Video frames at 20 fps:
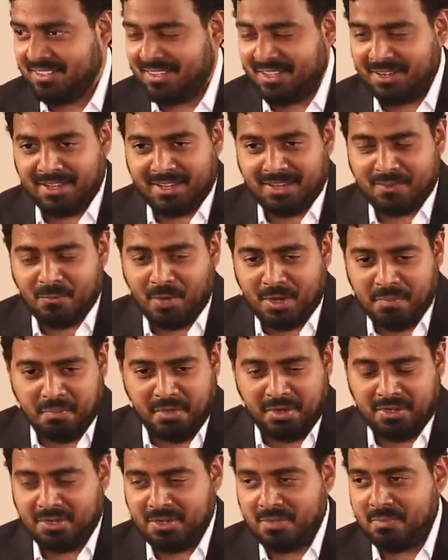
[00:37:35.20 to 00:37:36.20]
they're like 1
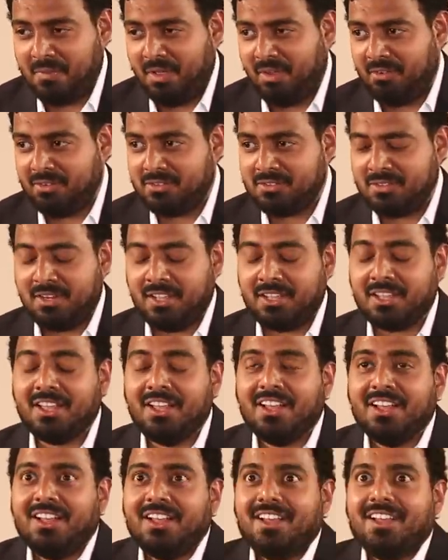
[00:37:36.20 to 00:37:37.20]
month into marriage. You're like,
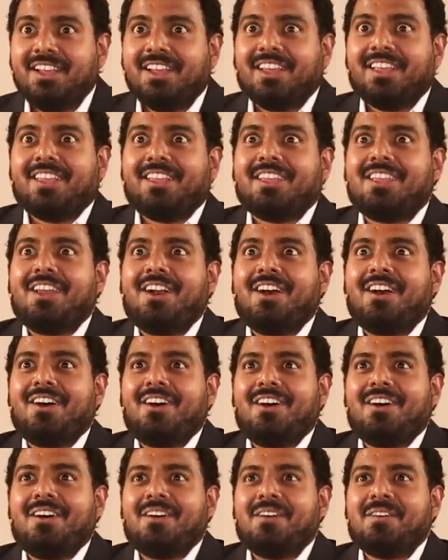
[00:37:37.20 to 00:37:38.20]

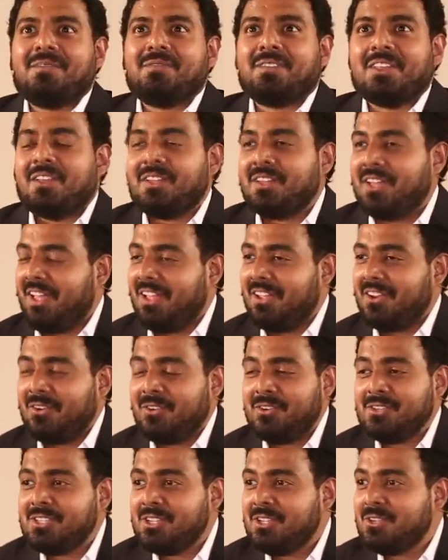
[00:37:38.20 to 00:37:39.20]
yeah.
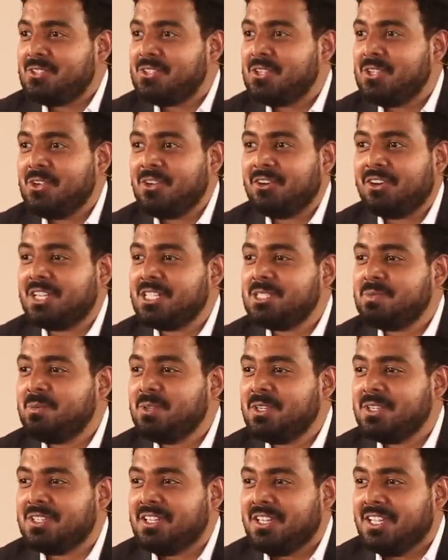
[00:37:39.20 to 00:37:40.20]
Rosie, you see your
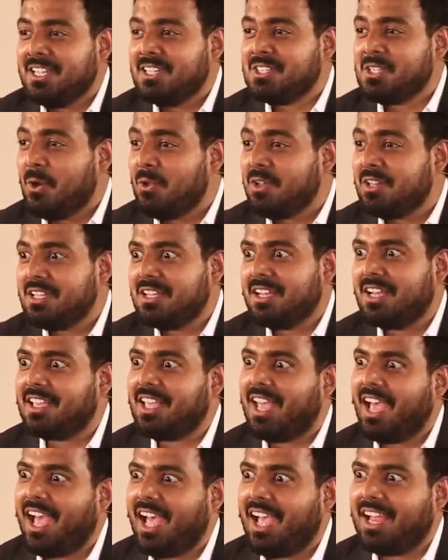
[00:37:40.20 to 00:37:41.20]
husband? He's holding a
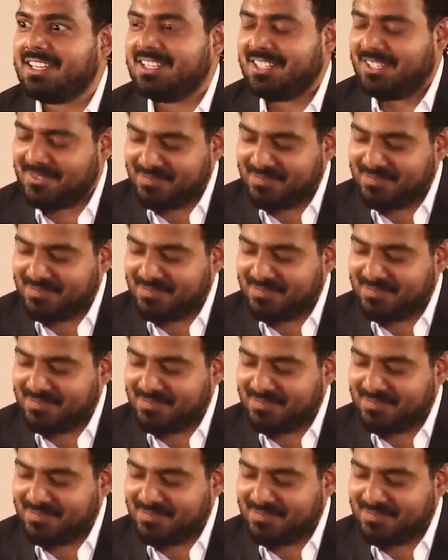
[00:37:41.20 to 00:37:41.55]
cat.